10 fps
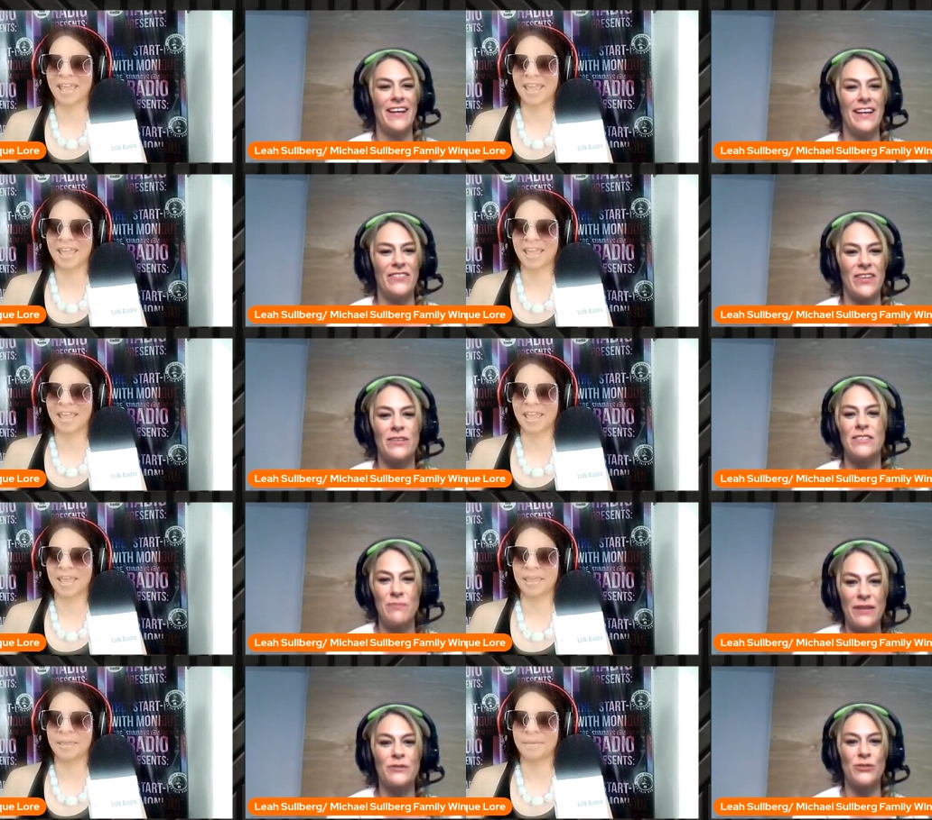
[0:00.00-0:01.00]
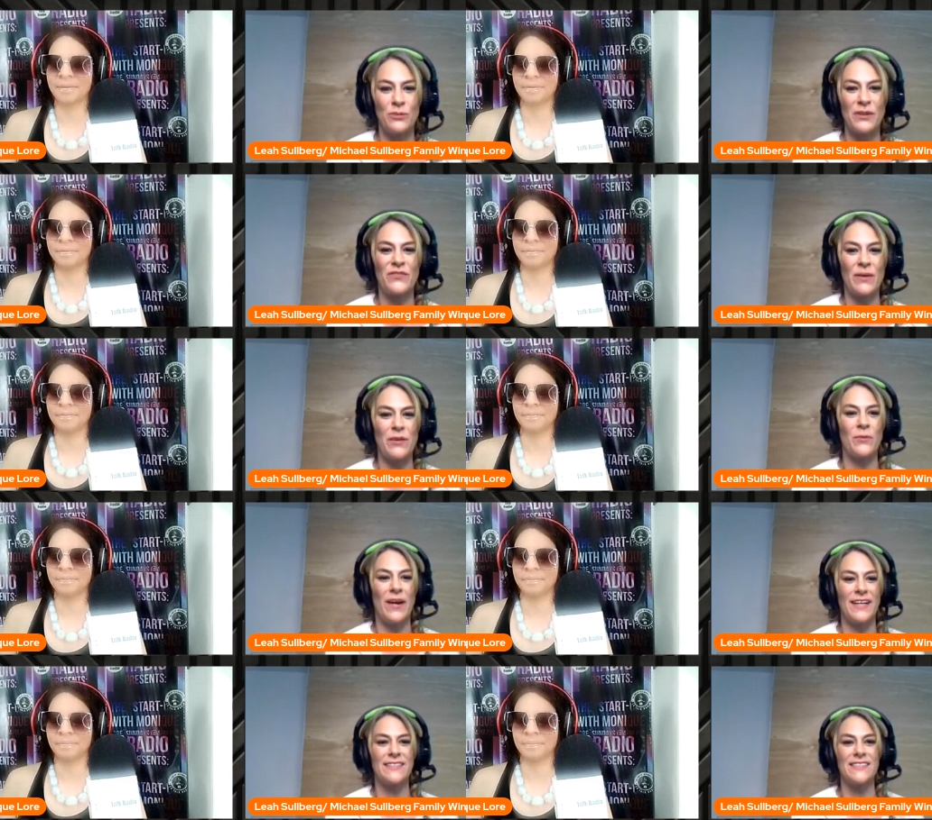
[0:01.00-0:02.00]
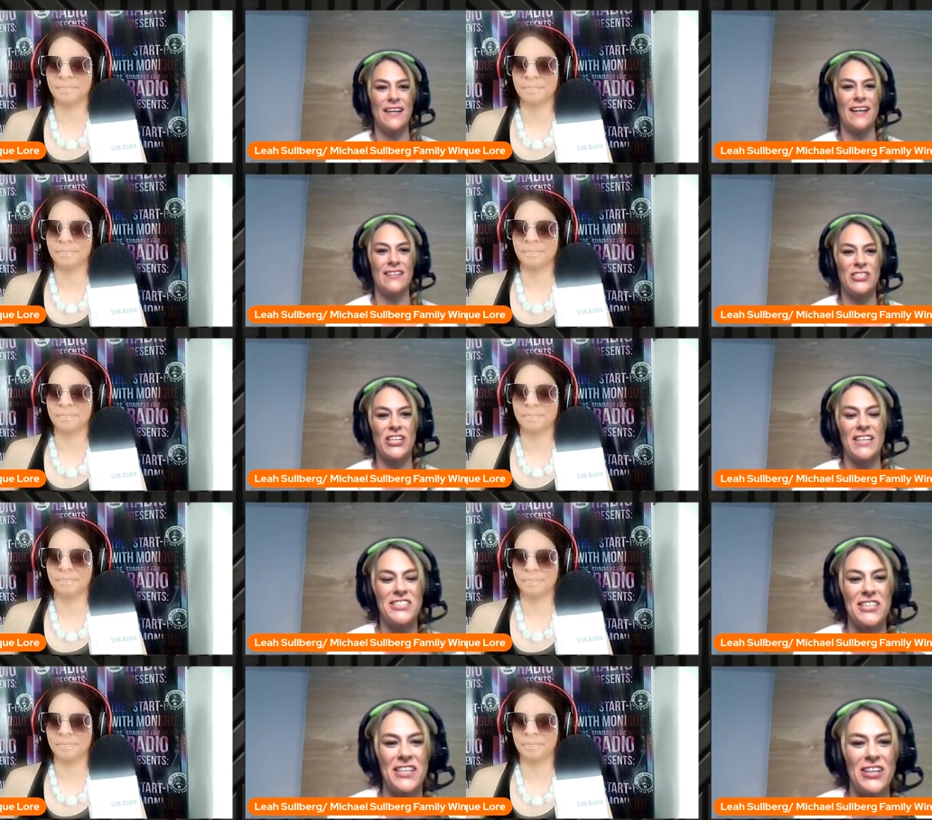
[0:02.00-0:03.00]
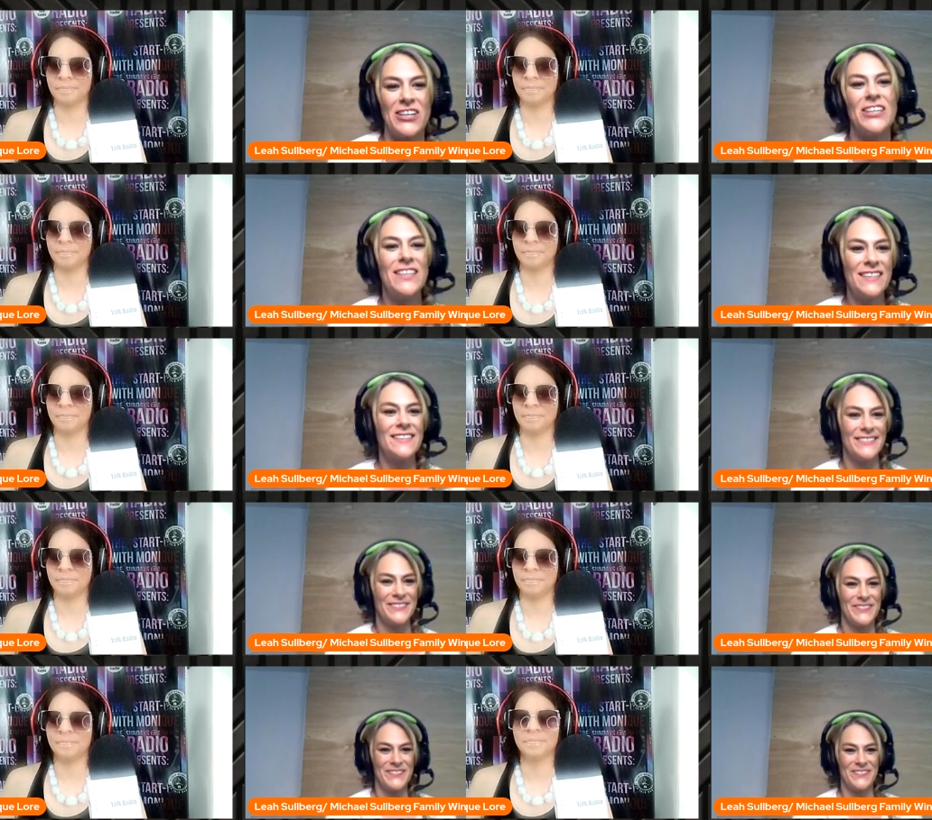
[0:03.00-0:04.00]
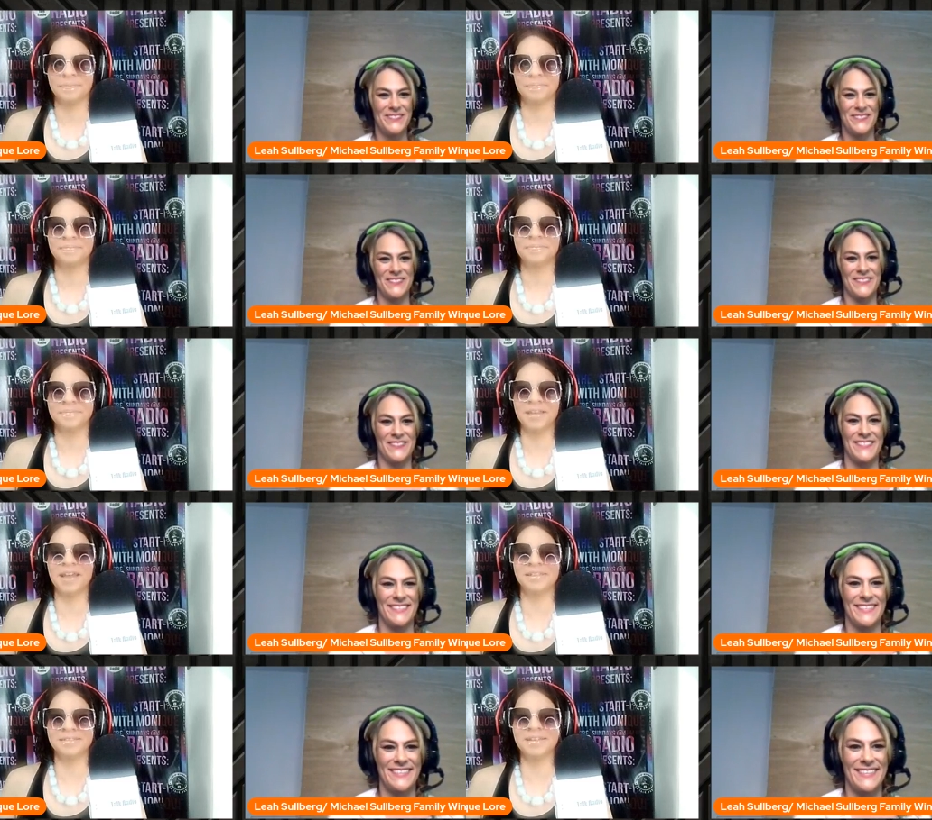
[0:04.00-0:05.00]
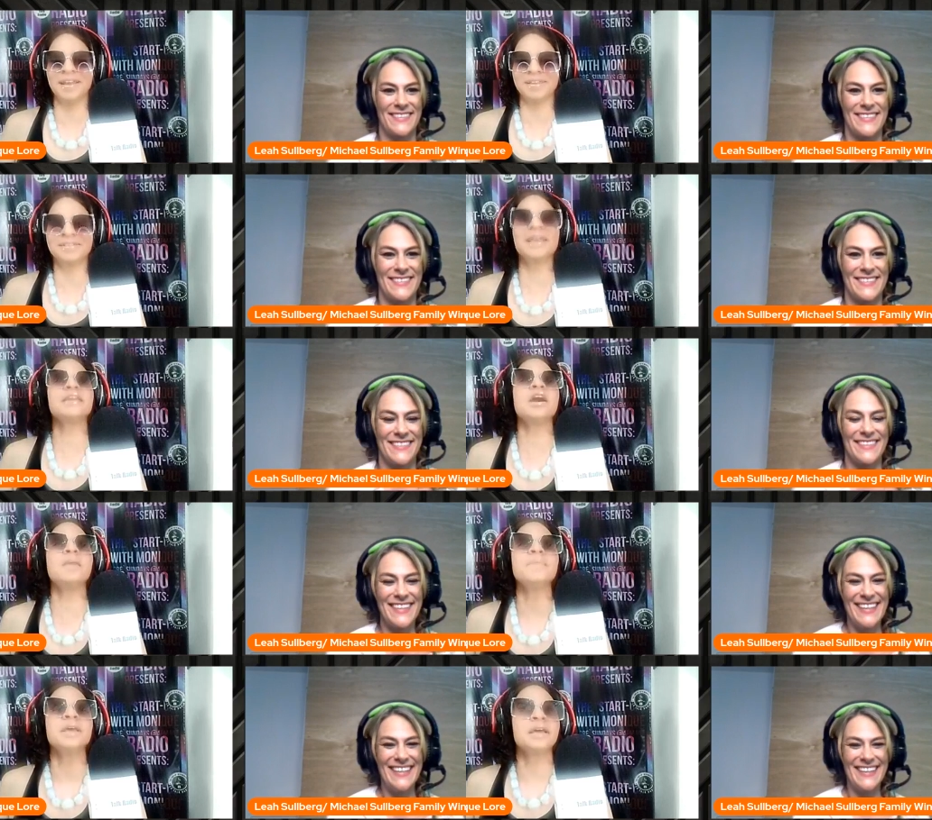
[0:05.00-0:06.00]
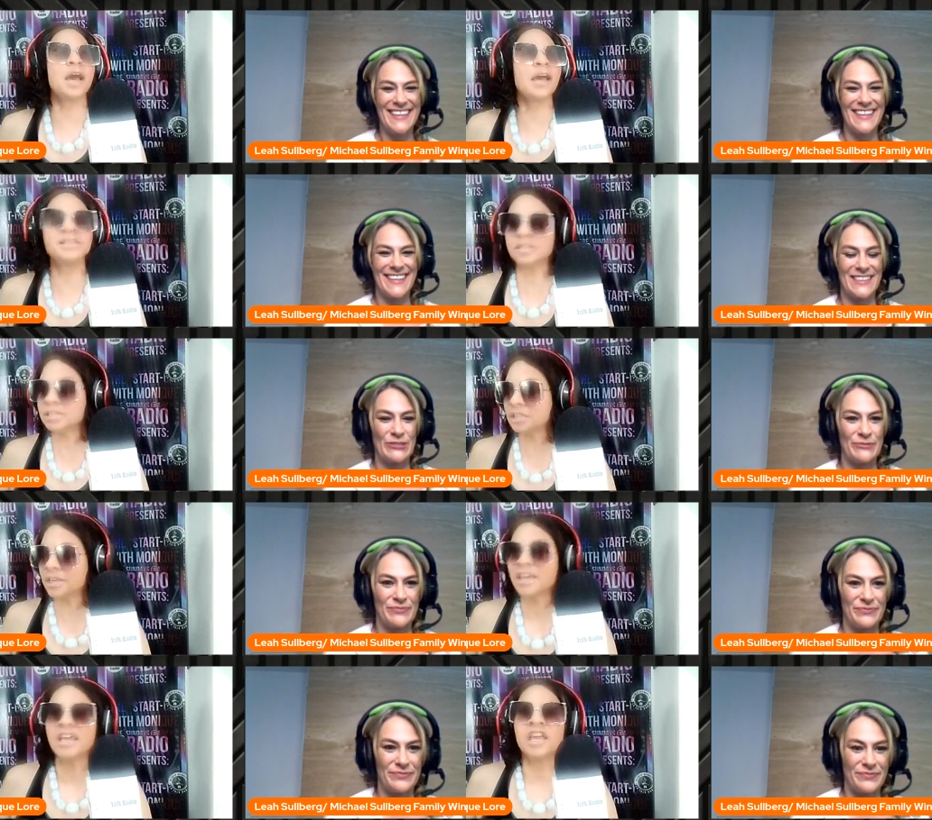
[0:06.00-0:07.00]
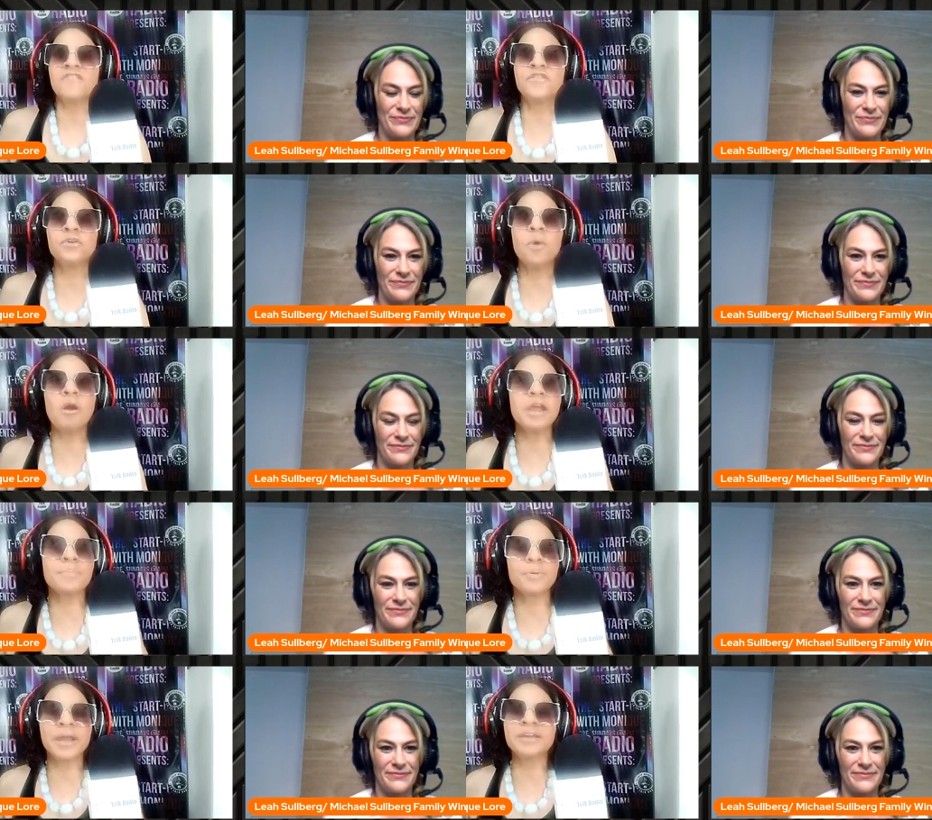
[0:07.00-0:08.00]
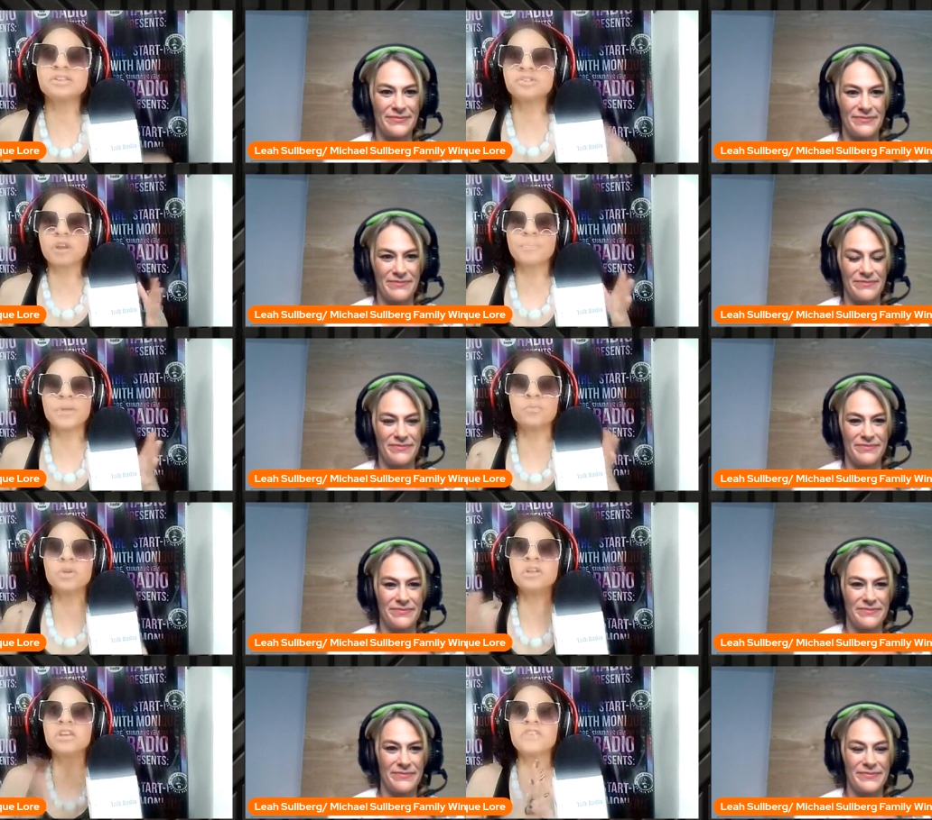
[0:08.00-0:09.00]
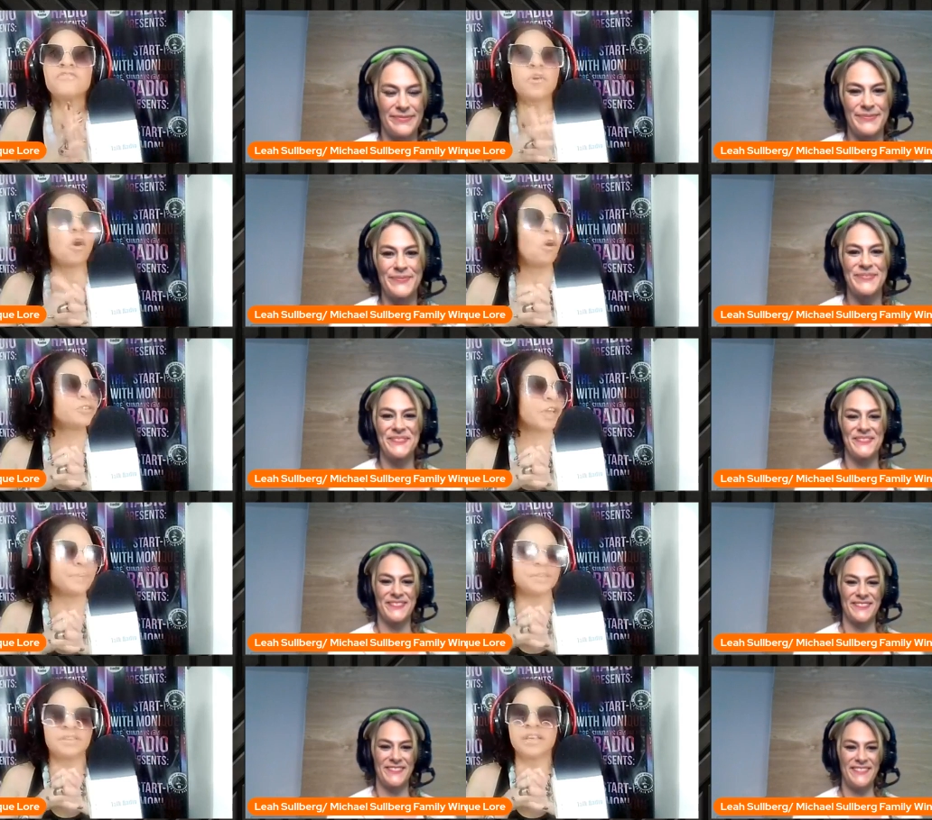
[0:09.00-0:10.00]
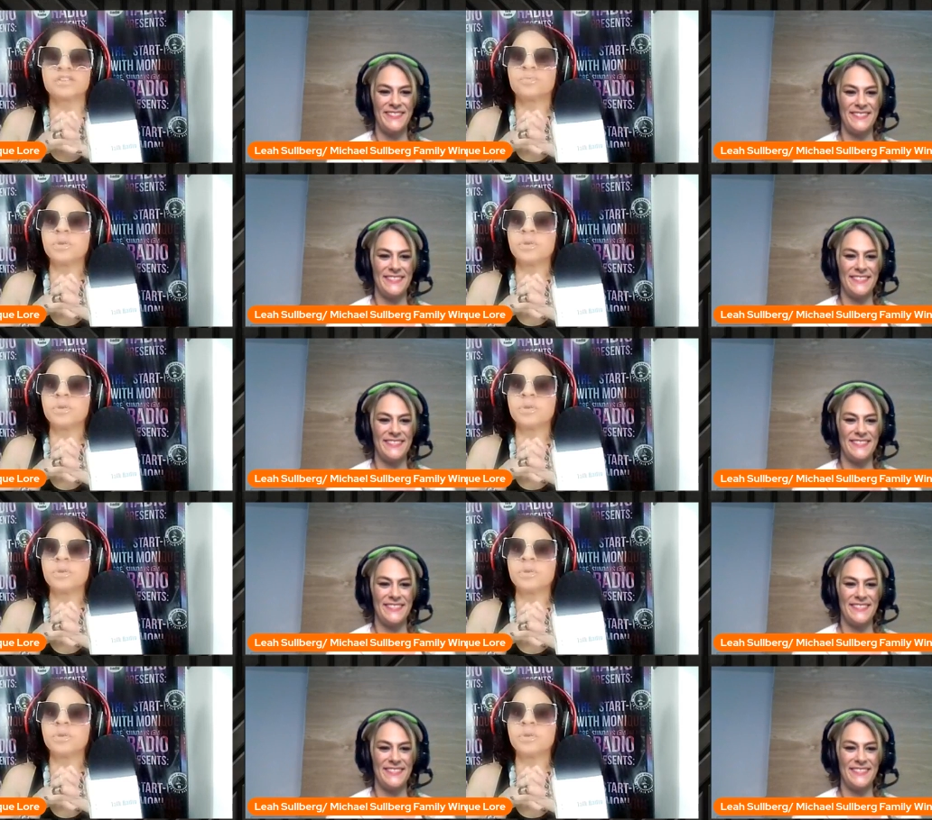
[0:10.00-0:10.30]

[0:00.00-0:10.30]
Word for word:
Speaker 1: any of those. Michael Sullberg Family Wines uh, should get you there.
Speaker 2: Nice, nice. And um, guys, listen, if you are a brand, a startup brand, we're looking for all types of things. We're